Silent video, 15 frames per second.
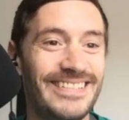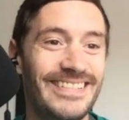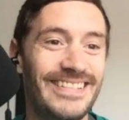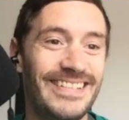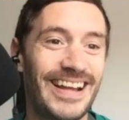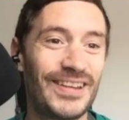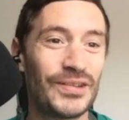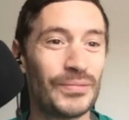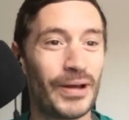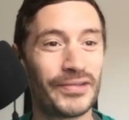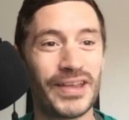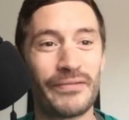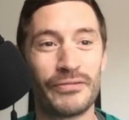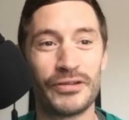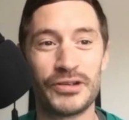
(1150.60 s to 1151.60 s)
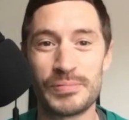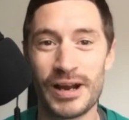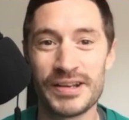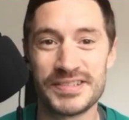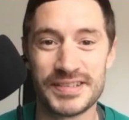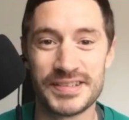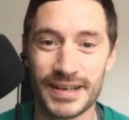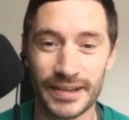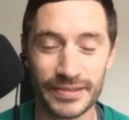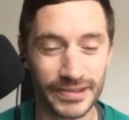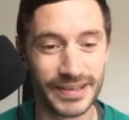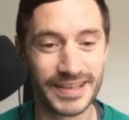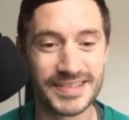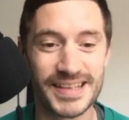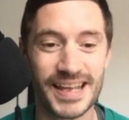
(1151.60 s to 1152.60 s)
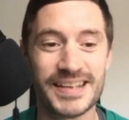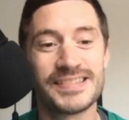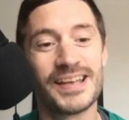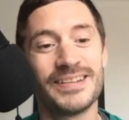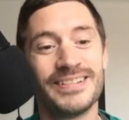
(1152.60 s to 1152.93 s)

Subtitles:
that's almost average prices in London these days, though.